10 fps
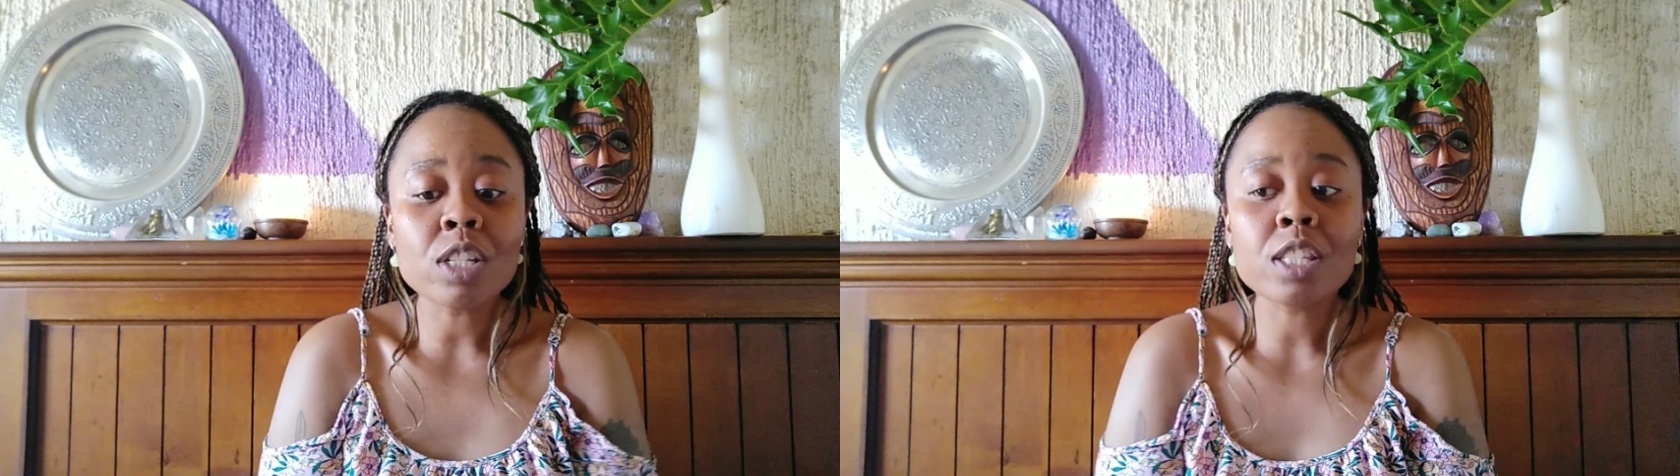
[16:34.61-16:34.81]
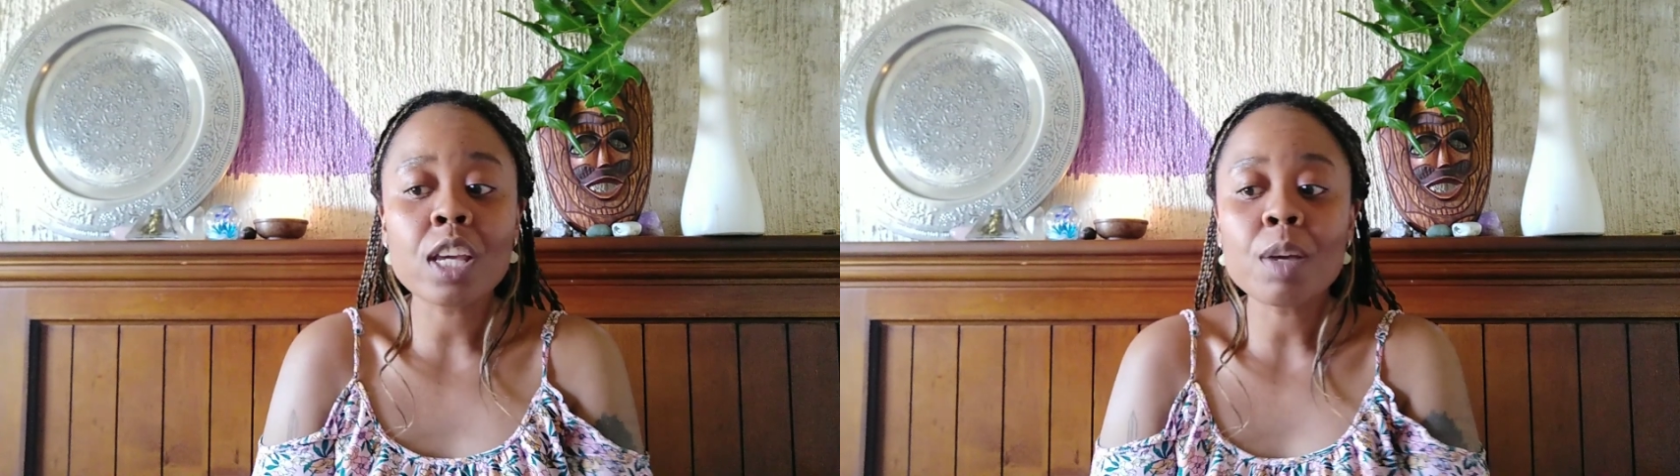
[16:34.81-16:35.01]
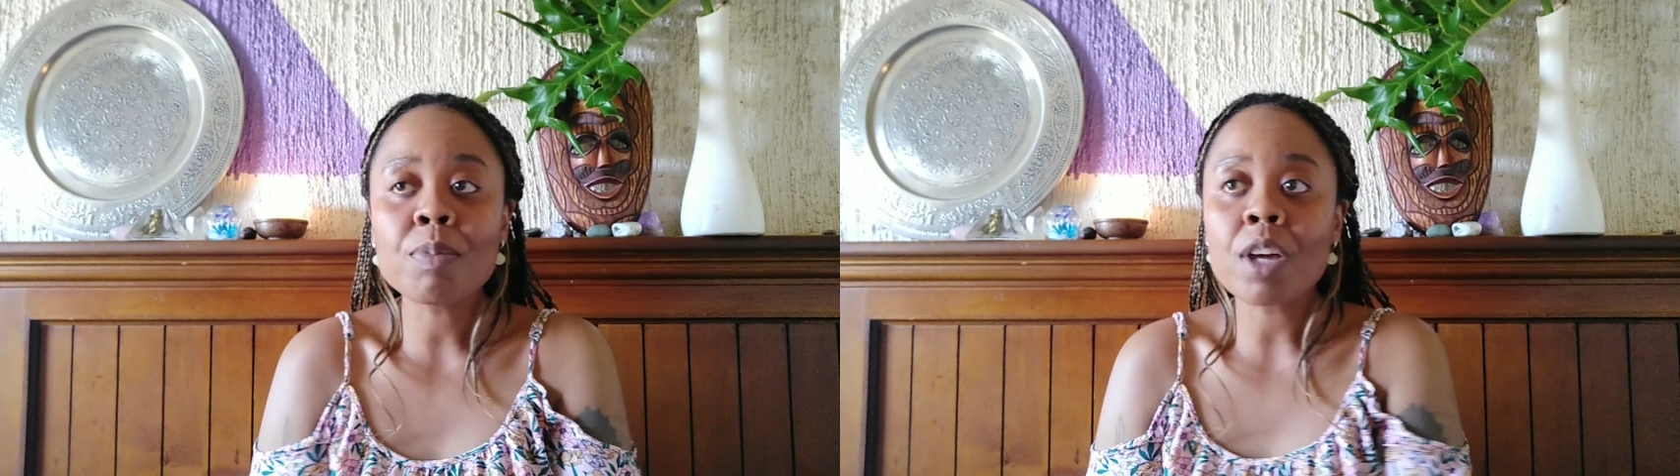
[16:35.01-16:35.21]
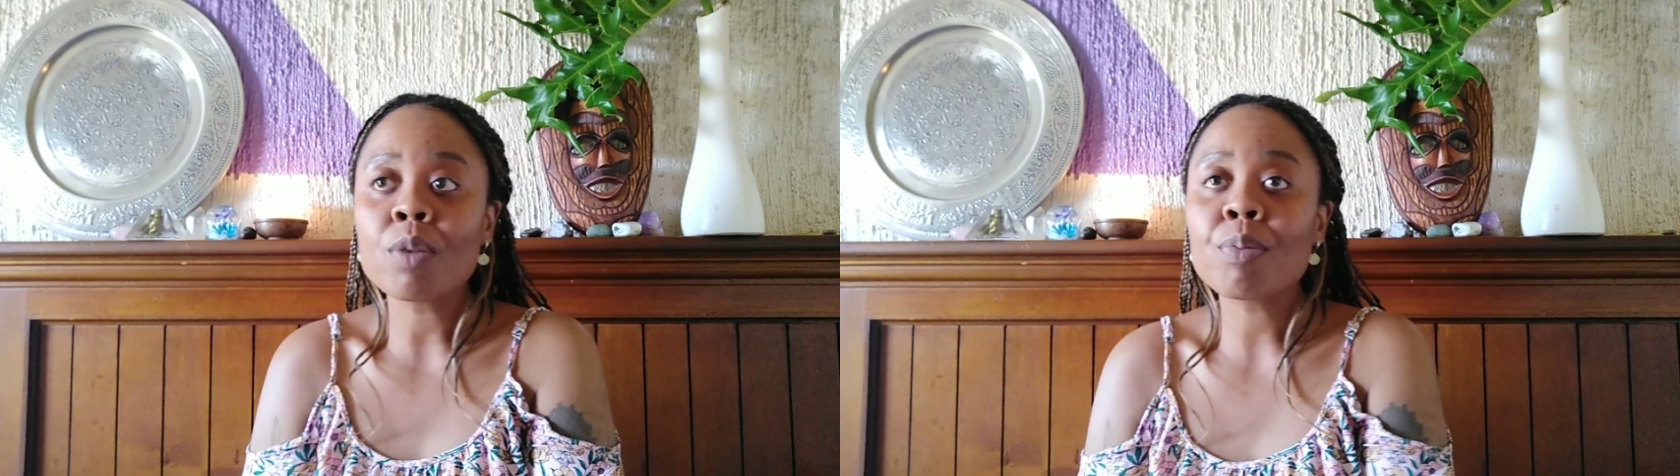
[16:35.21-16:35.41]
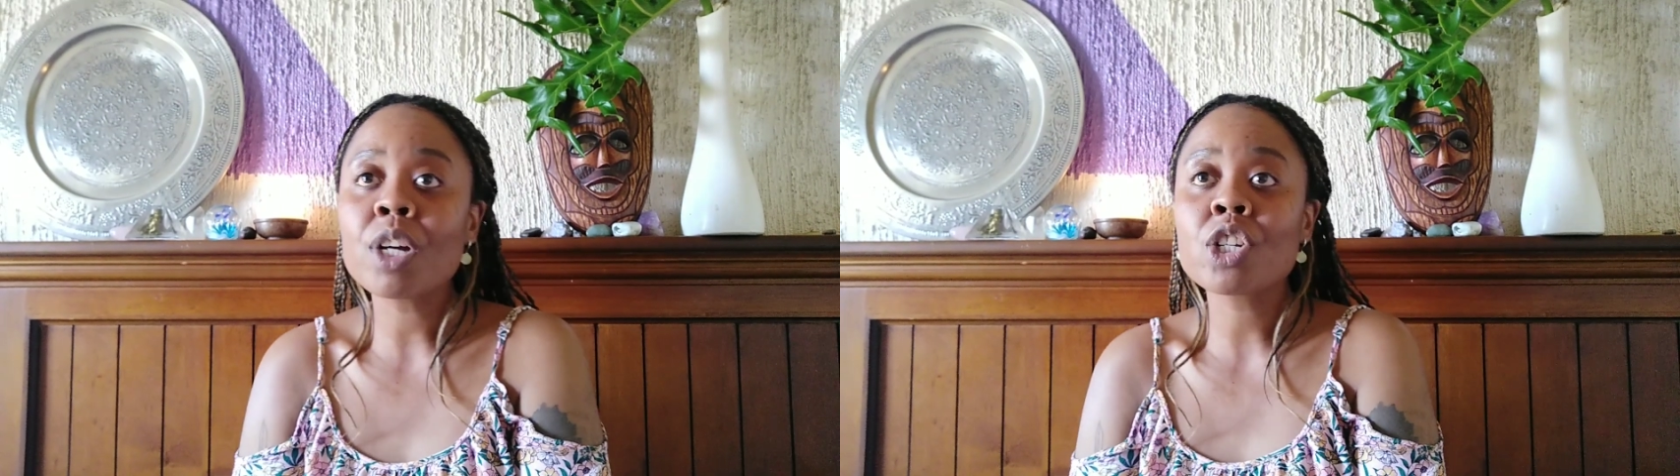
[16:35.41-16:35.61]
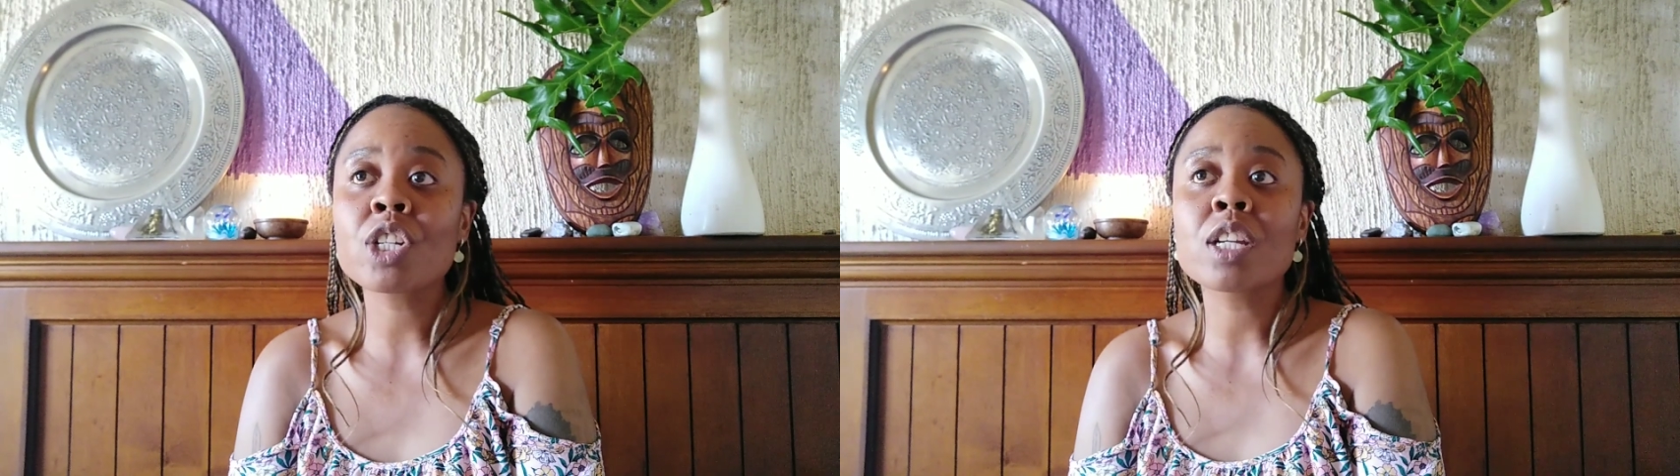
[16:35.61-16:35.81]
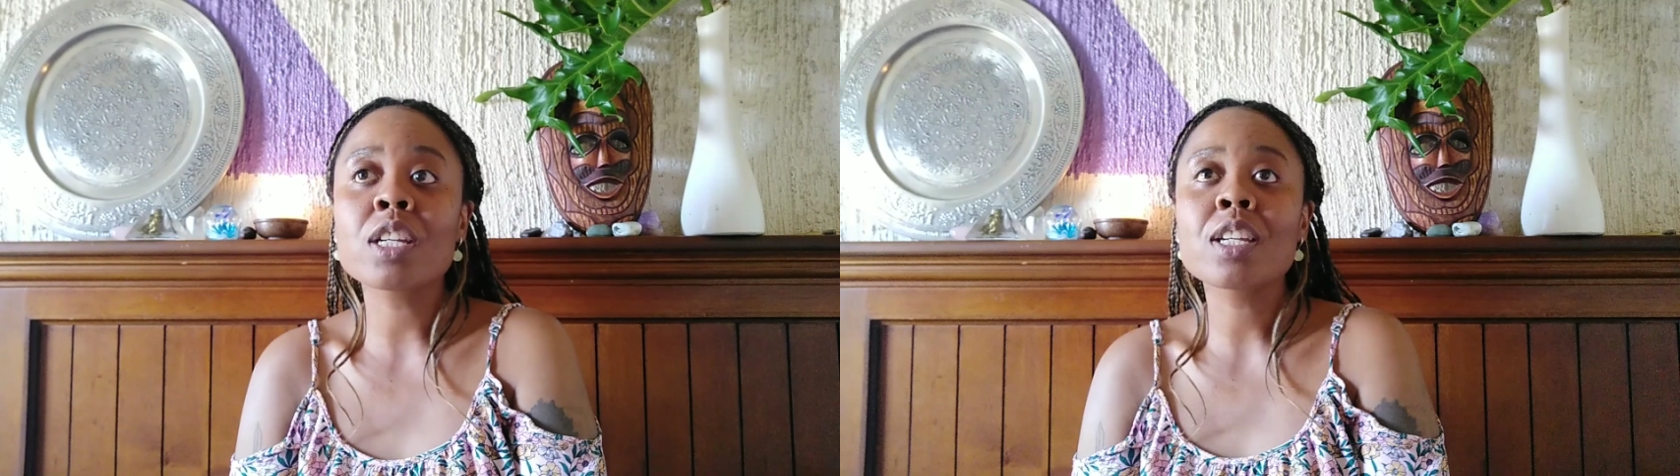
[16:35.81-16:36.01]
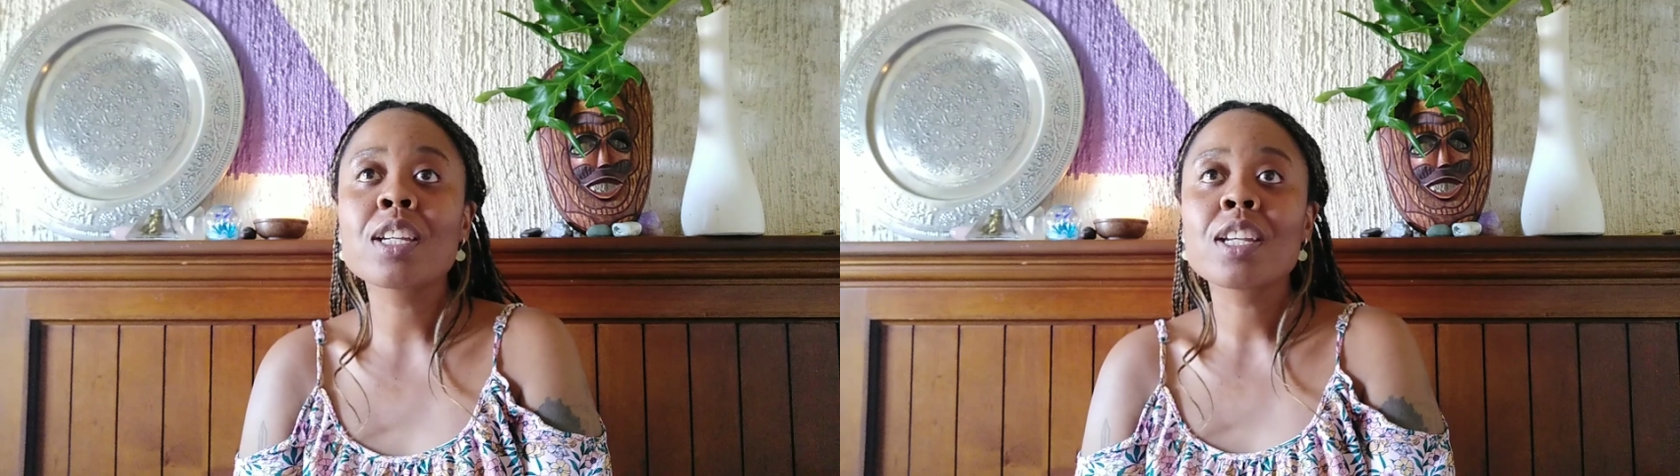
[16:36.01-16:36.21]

escape that oppression,